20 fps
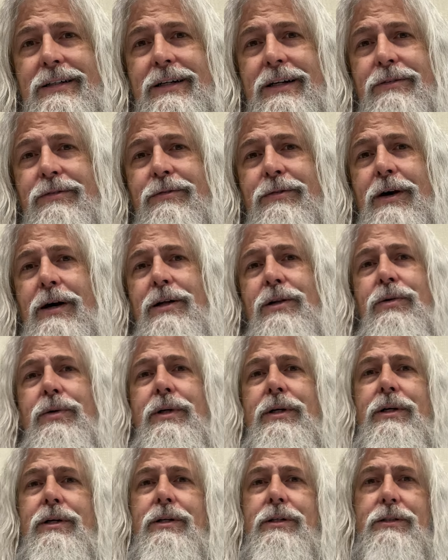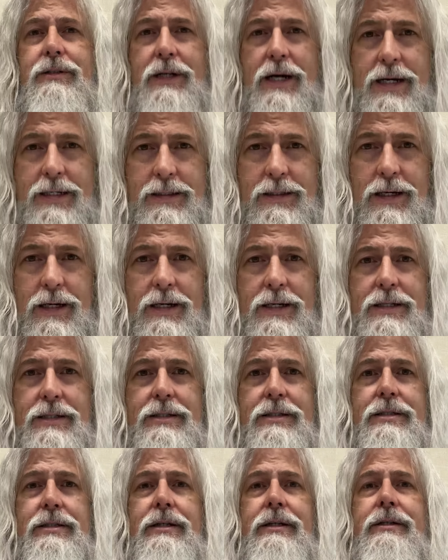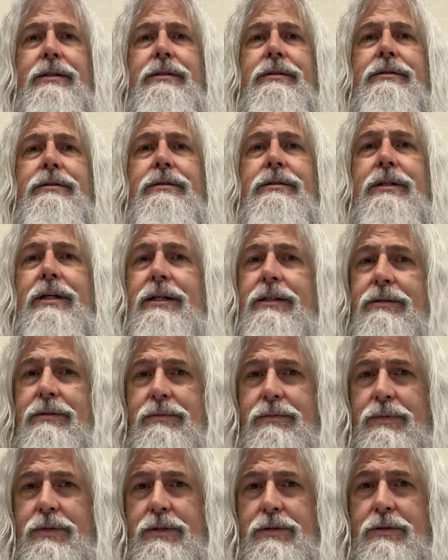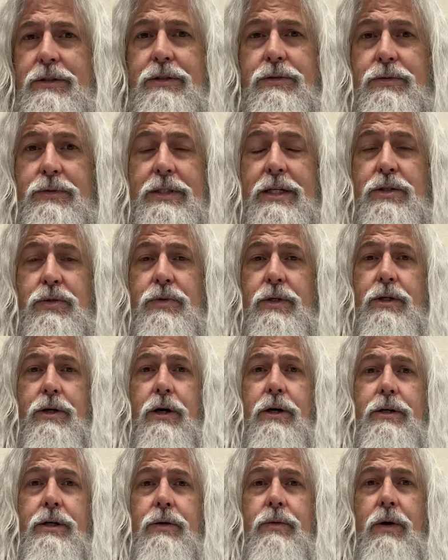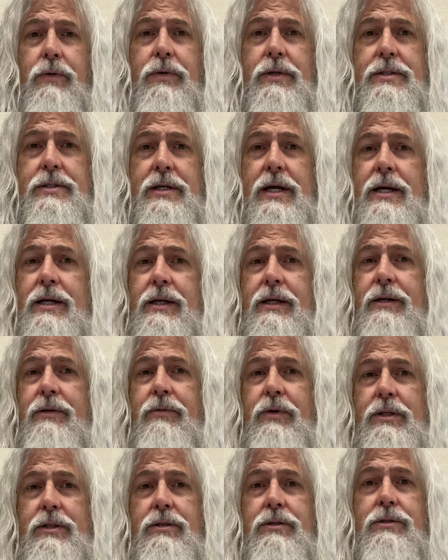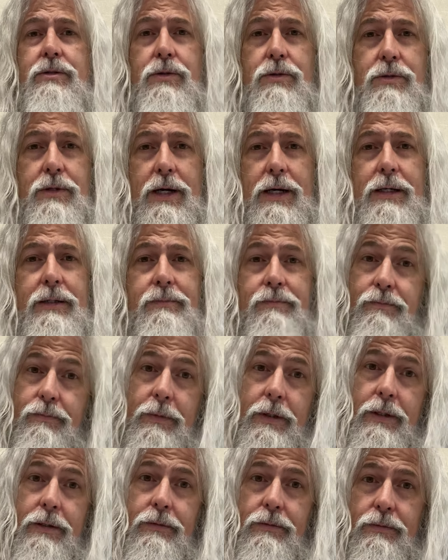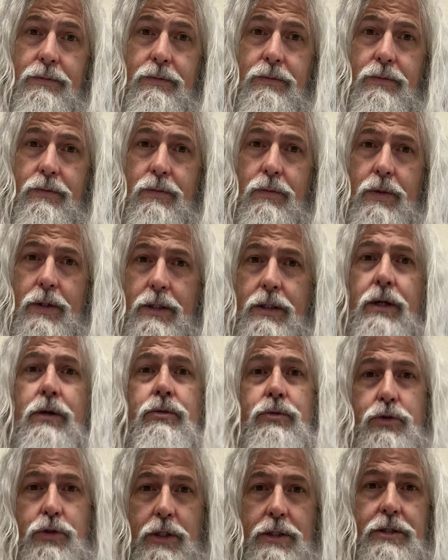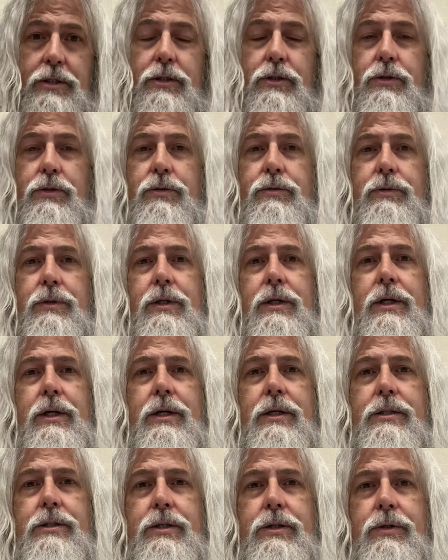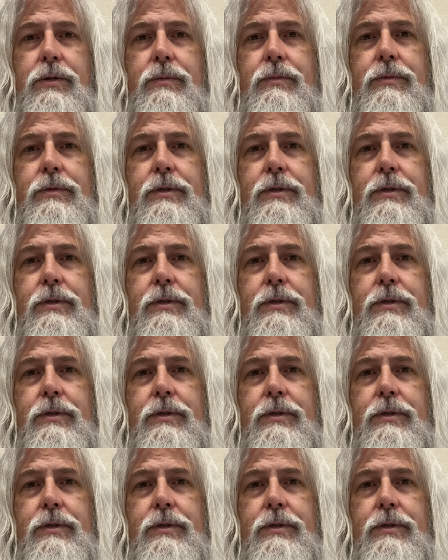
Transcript: following our guidelines, and you're disregarding what we say. And when you do that, then we don't trust you to